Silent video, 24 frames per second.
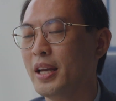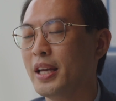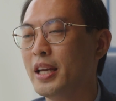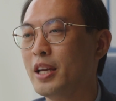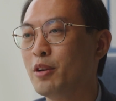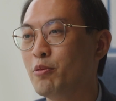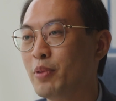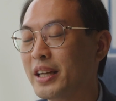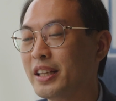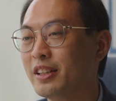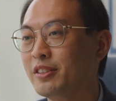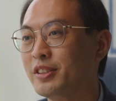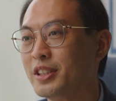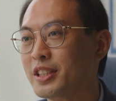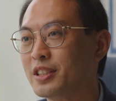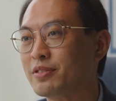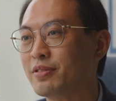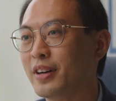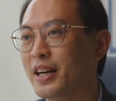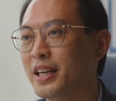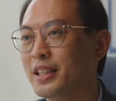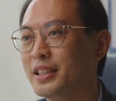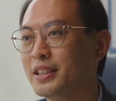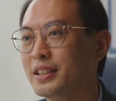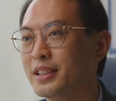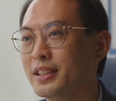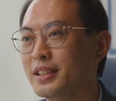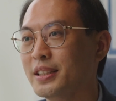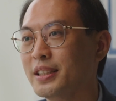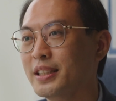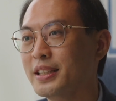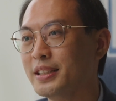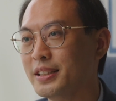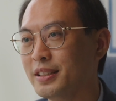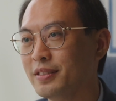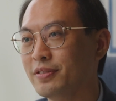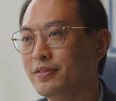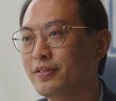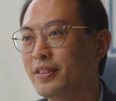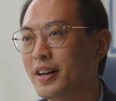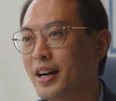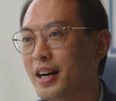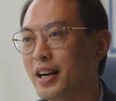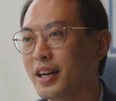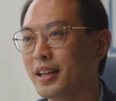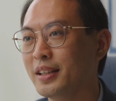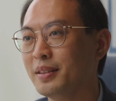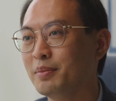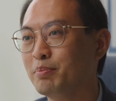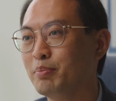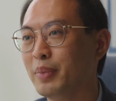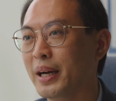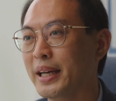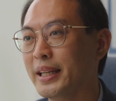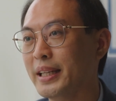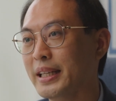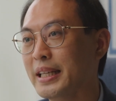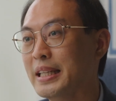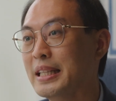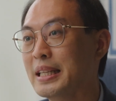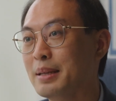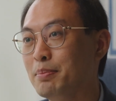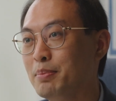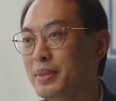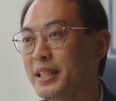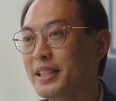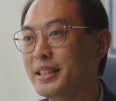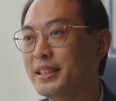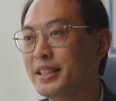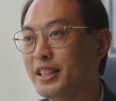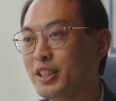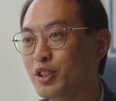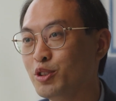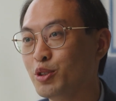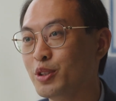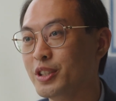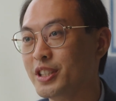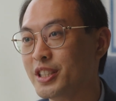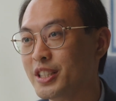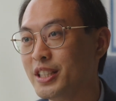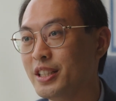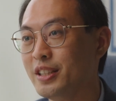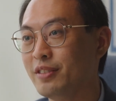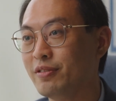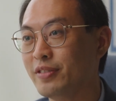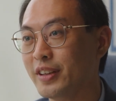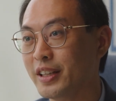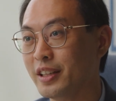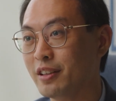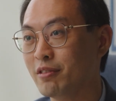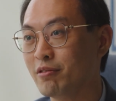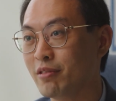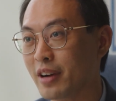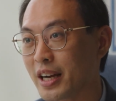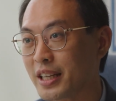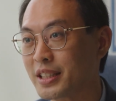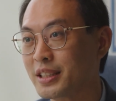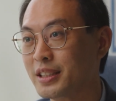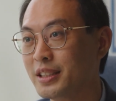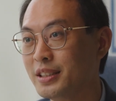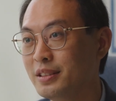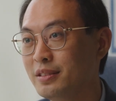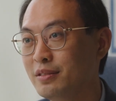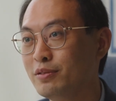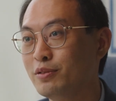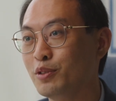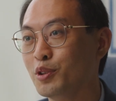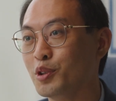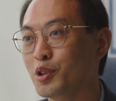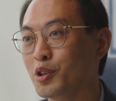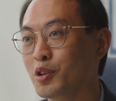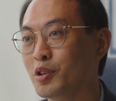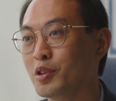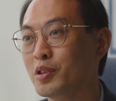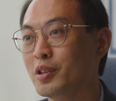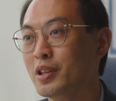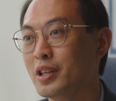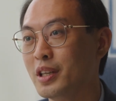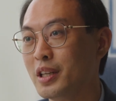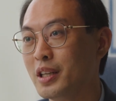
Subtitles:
Erectile dysfunction is defined by the inability to achieve an erection for